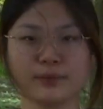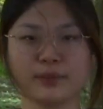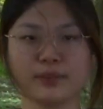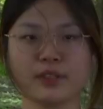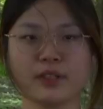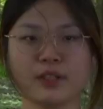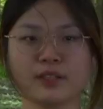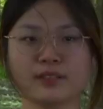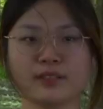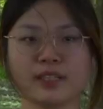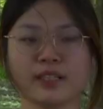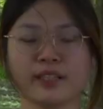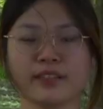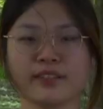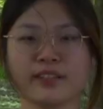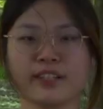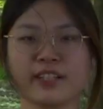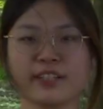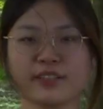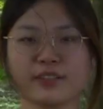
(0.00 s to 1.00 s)
because
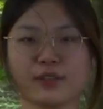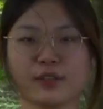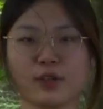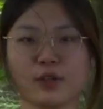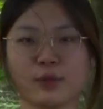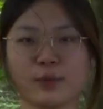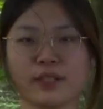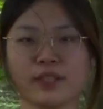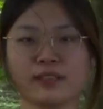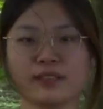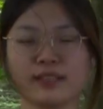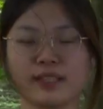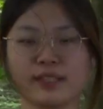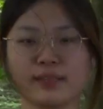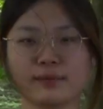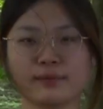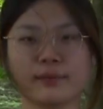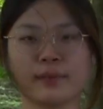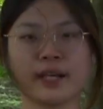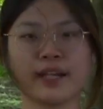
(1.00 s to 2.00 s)
there is no meat
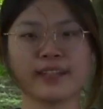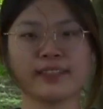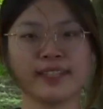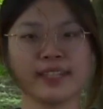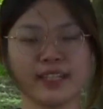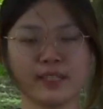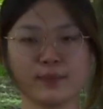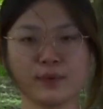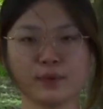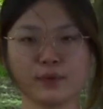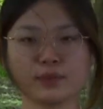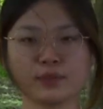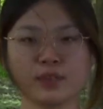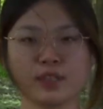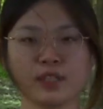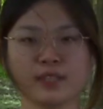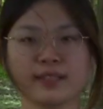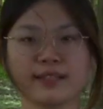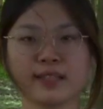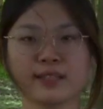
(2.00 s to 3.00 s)
in my tables.
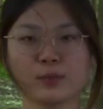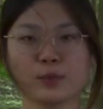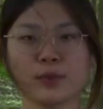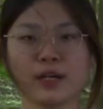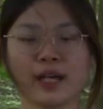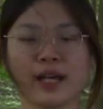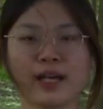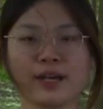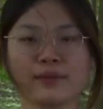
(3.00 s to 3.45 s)
That's why I